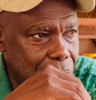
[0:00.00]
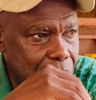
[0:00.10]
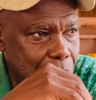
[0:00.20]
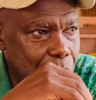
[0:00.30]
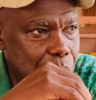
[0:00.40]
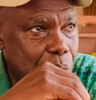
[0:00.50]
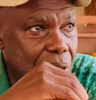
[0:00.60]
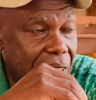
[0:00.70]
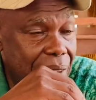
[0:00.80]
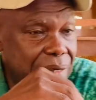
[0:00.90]
you also
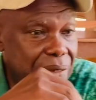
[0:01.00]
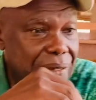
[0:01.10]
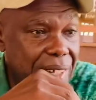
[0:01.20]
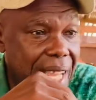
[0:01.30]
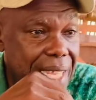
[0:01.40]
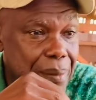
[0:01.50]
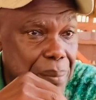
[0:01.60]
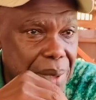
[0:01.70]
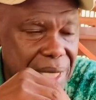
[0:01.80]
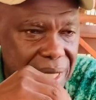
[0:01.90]
have the flying
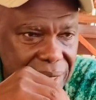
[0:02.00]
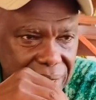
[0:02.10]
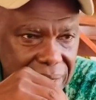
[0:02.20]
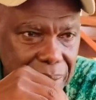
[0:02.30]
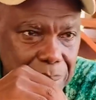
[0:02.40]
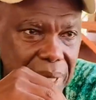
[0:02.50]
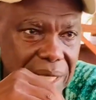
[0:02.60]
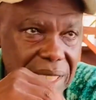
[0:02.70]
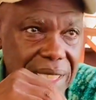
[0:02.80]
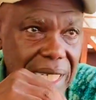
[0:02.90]
birds,
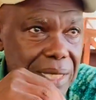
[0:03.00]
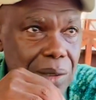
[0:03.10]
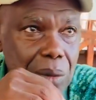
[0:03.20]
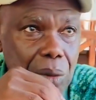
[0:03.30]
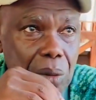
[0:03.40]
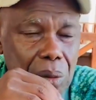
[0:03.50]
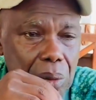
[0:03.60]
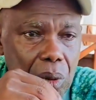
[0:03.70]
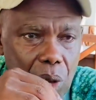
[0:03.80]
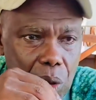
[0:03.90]
birds that
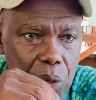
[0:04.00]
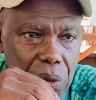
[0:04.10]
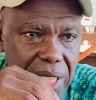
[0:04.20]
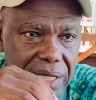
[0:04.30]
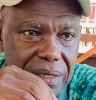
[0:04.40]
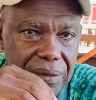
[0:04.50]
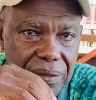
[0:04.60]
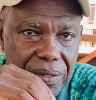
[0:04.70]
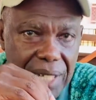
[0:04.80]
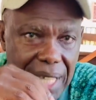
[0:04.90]
always
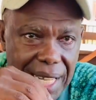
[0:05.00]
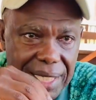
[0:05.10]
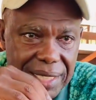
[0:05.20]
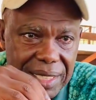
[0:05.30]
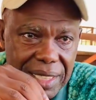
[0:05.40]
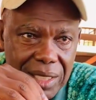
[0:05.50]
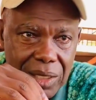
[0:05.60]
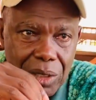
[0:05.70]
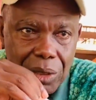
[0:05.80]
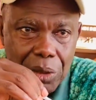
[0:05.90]
flies,
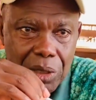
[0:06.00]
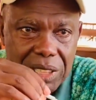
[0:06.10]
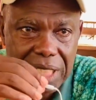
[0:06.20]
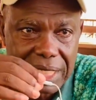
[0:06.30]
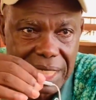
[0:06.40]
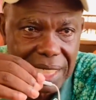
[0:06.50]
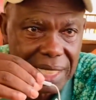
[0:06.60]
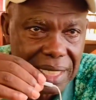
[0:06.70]
not sitting